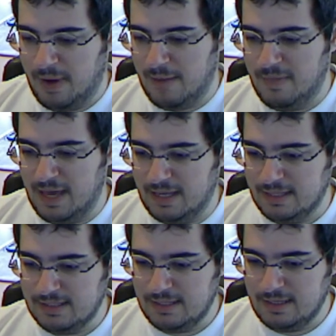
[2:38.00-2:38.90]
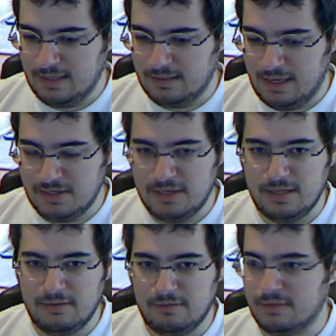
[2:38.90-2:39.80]
pop back into the engine
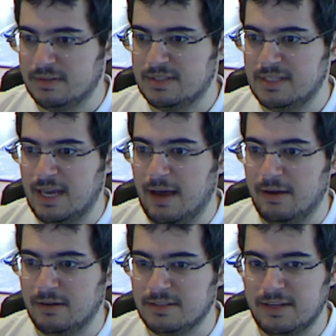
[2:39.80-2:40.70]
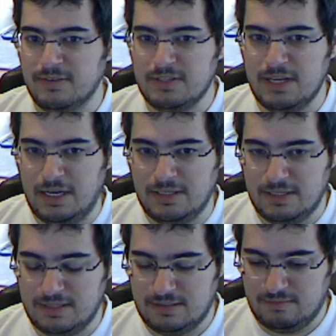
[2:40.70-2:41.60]
and see how your stuff has changed.
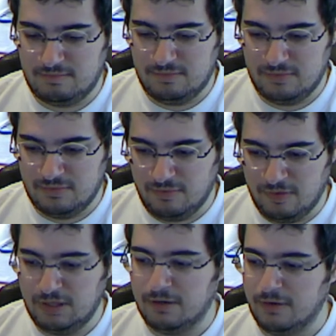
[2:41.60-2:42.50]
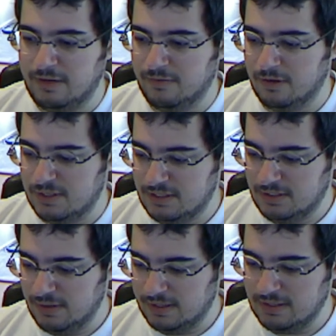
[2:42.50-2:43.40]
It's really great for just
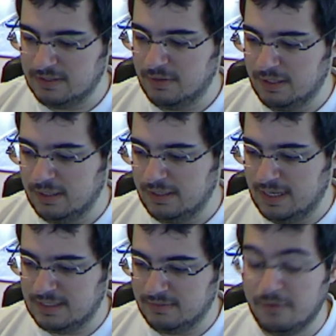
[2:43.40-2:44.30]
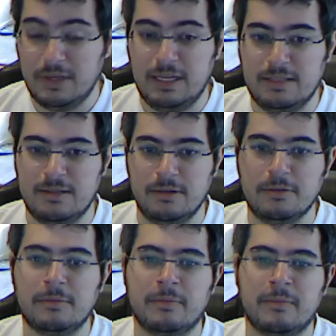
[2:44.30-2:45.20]
doing things quickly, and that's what we need to do.